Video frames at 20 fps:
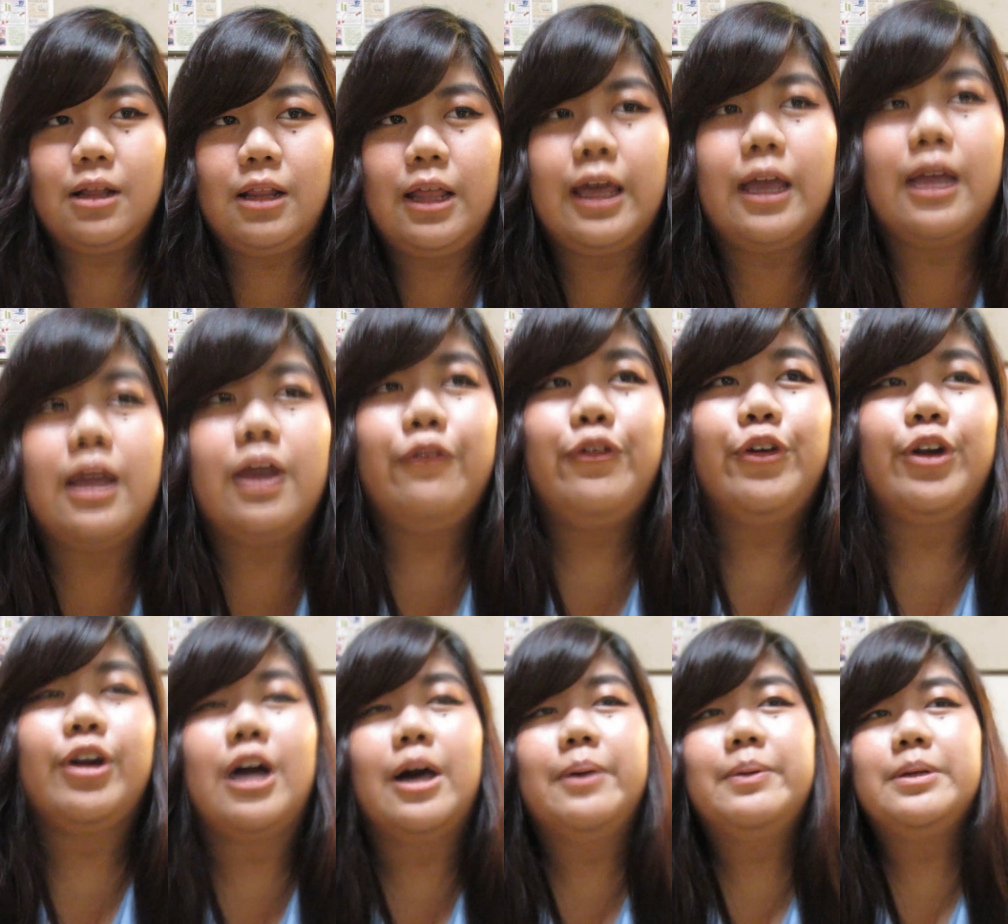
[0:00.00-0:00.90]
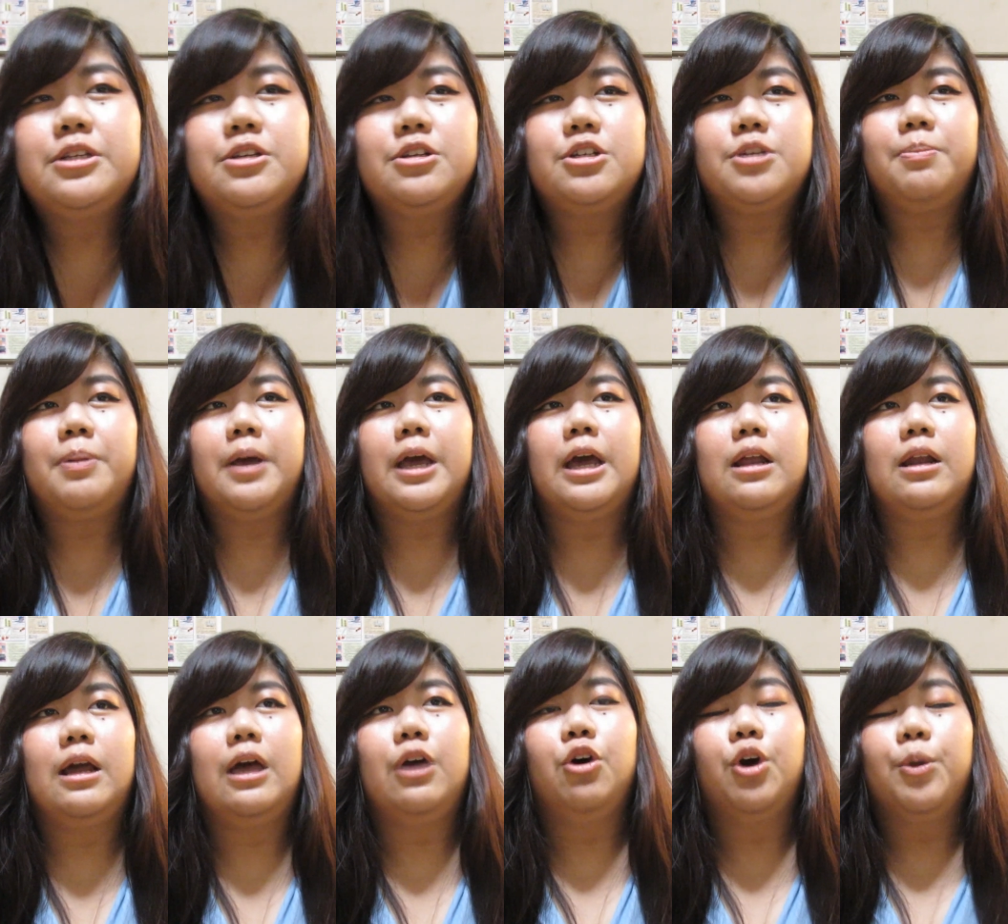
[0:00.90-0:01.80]
Like, if you're coming to Japan,
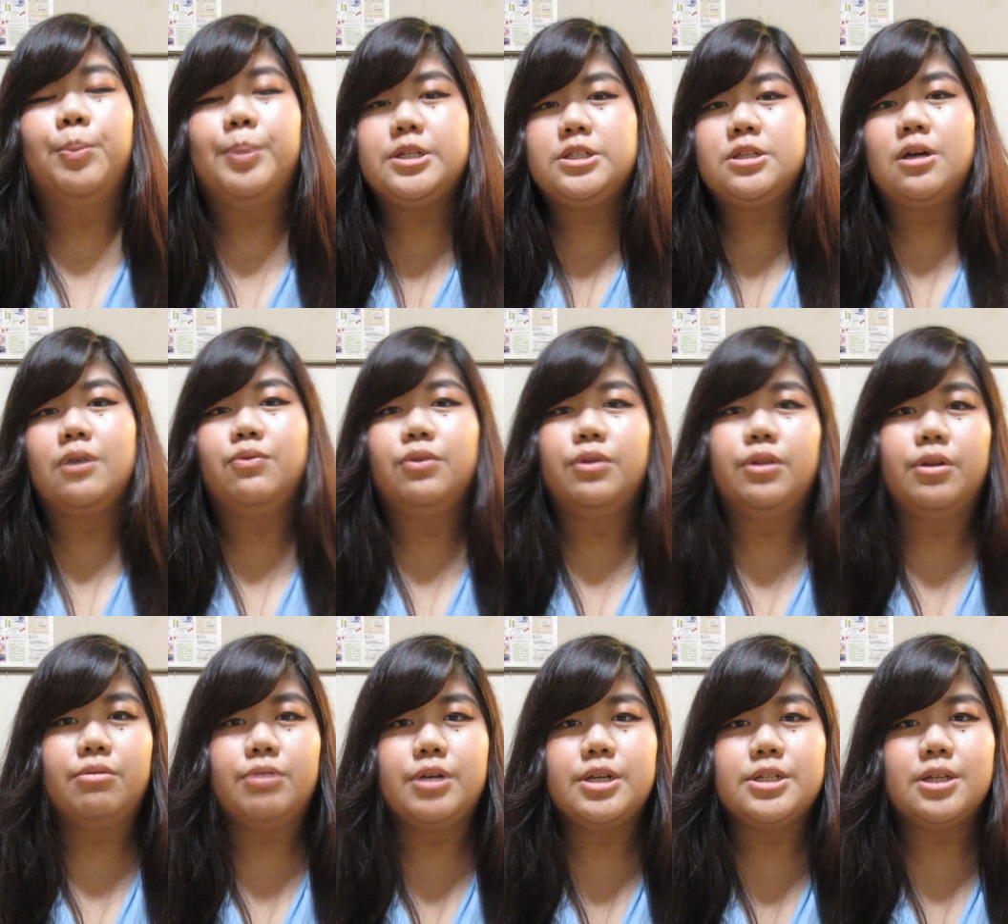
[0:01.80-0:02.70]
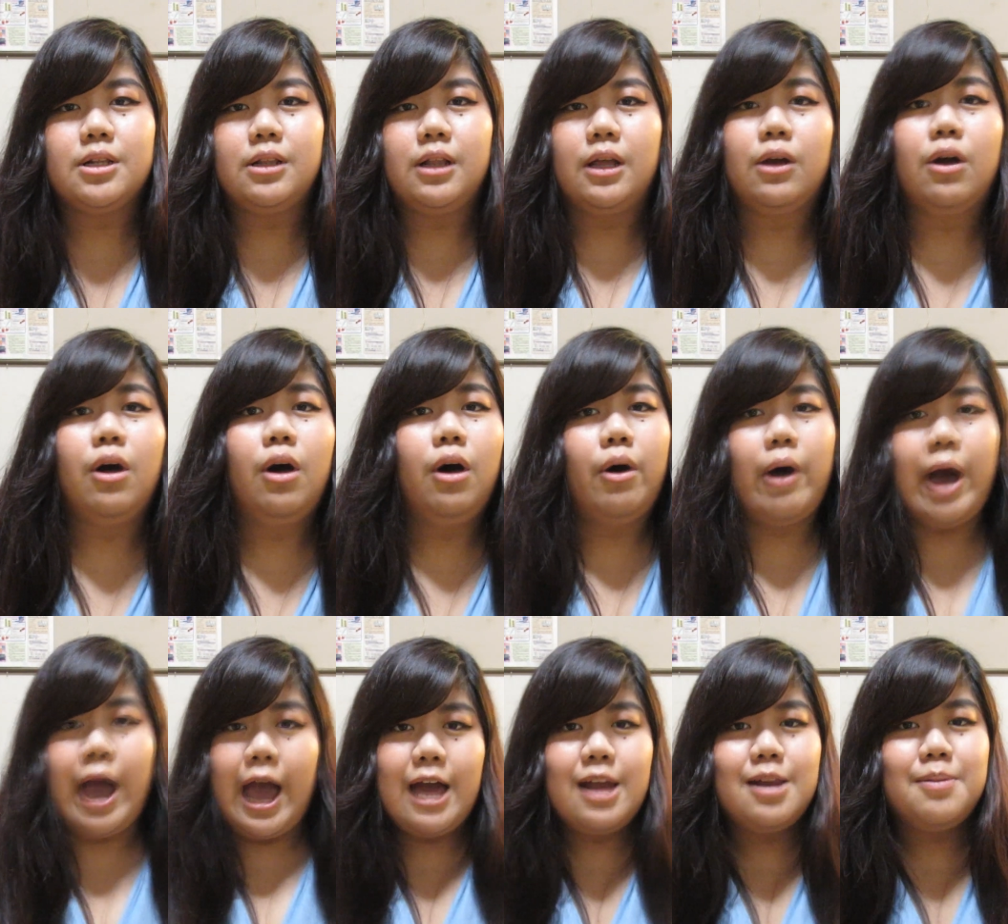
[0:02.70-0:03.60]
I hope it's not for the reason like, oh,
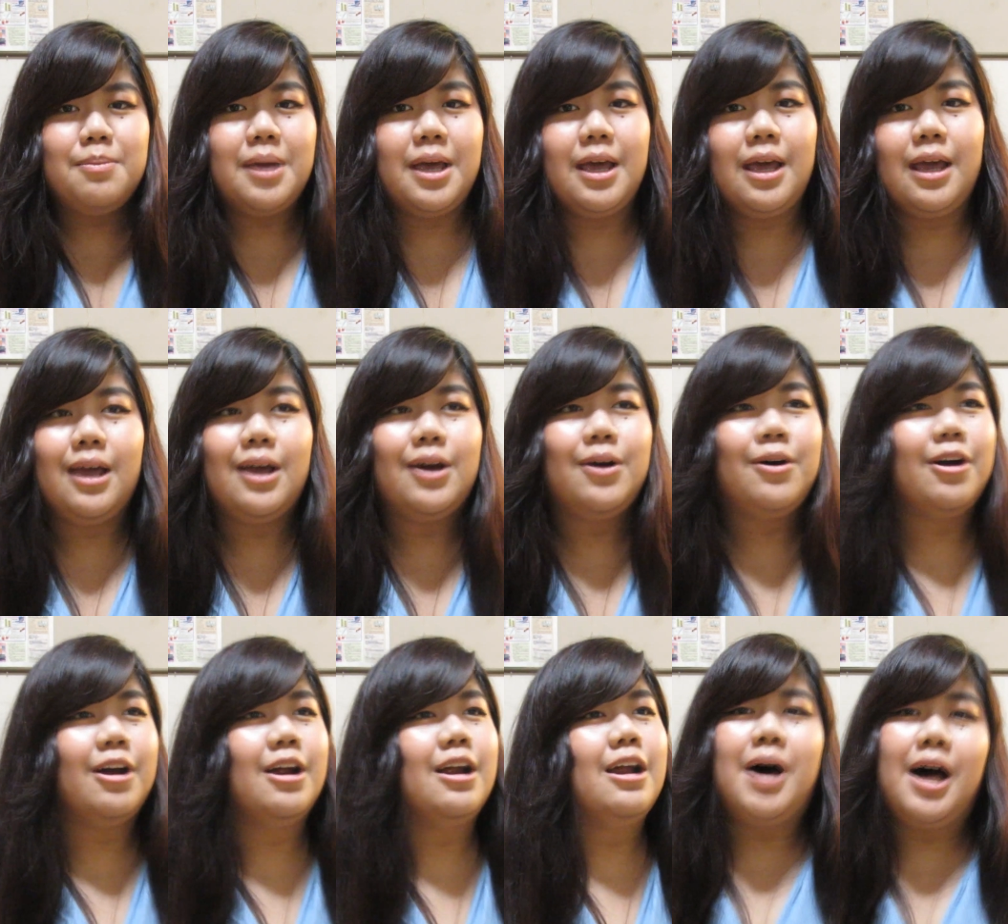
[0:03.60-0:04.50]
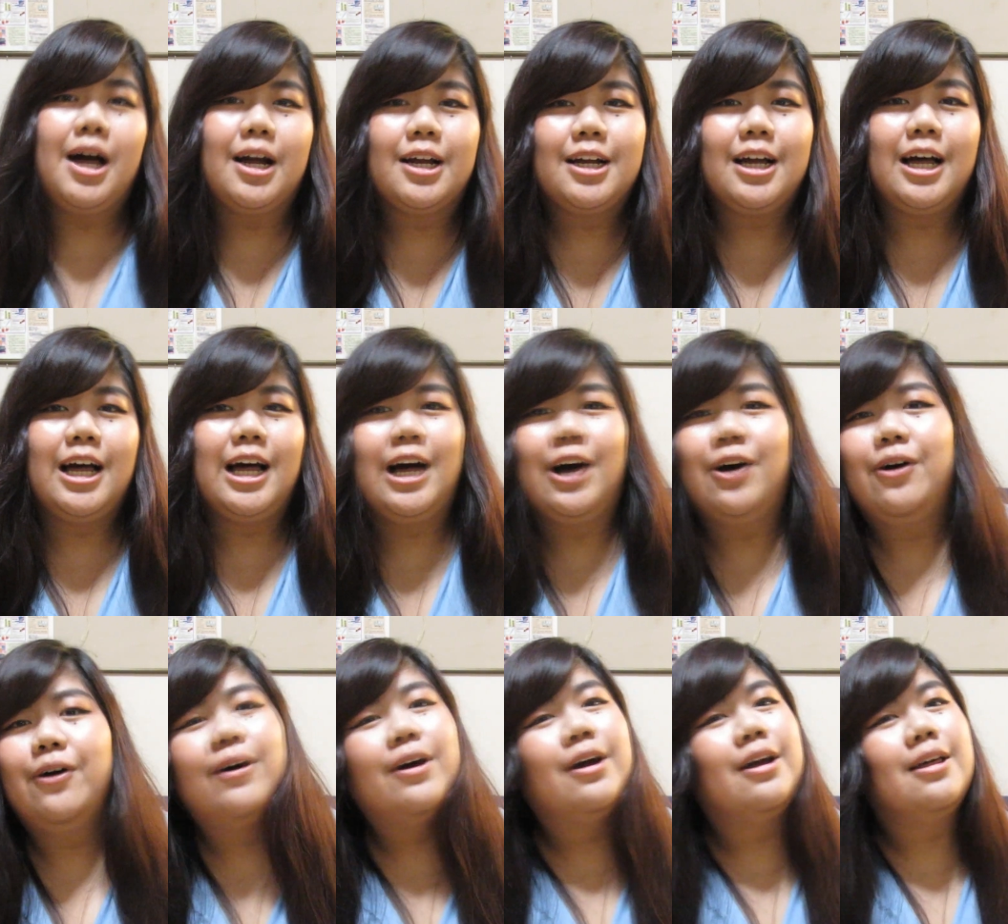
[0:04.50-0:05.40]
anime or manga
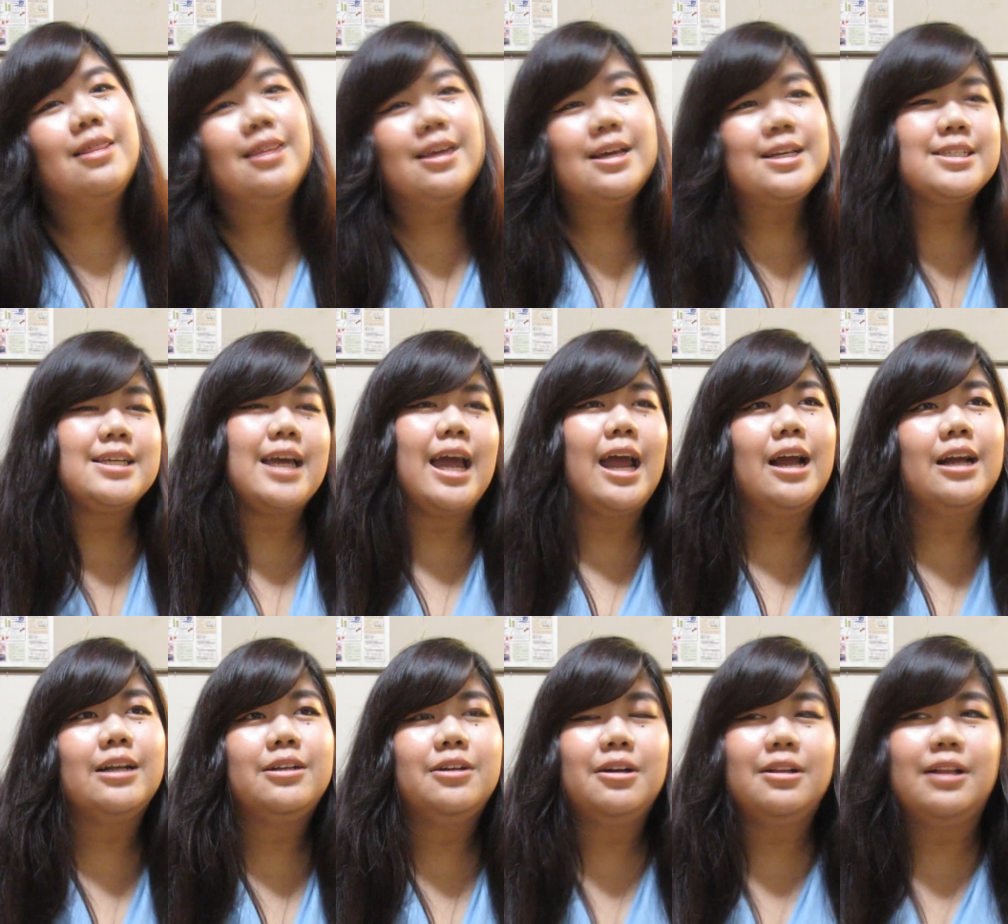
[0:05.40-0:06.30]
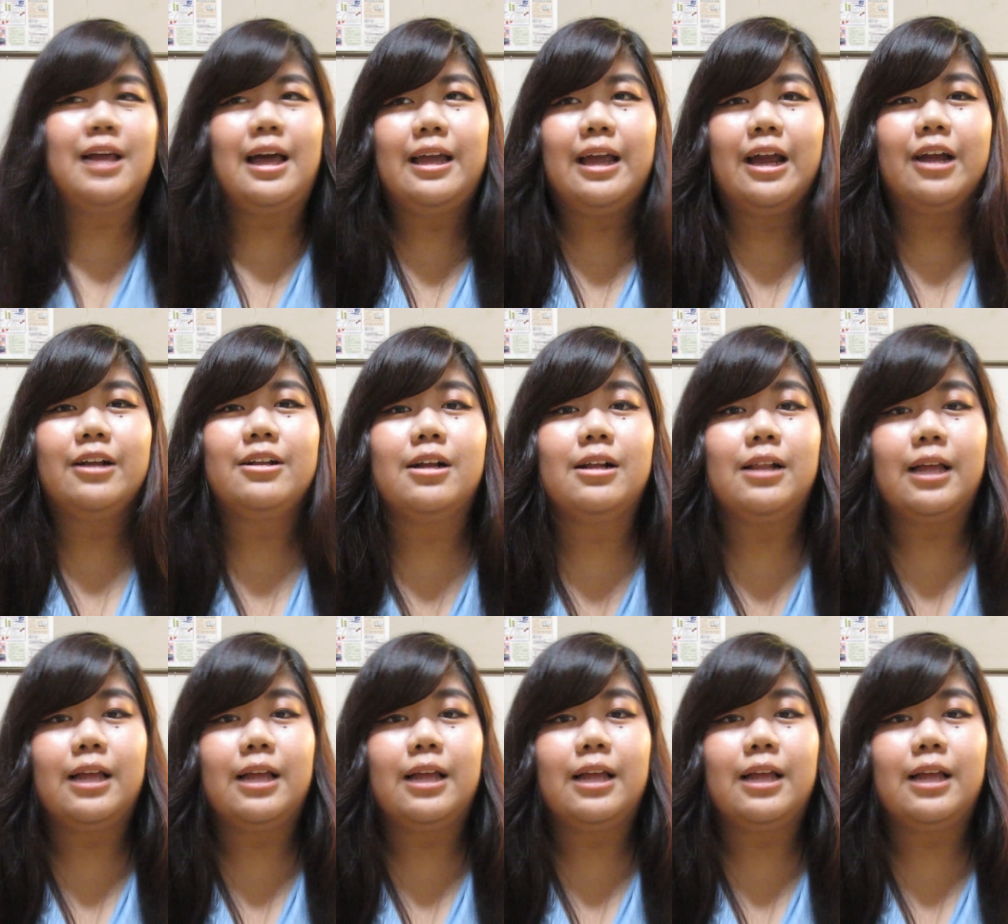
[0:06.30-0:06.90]
or this character, that character.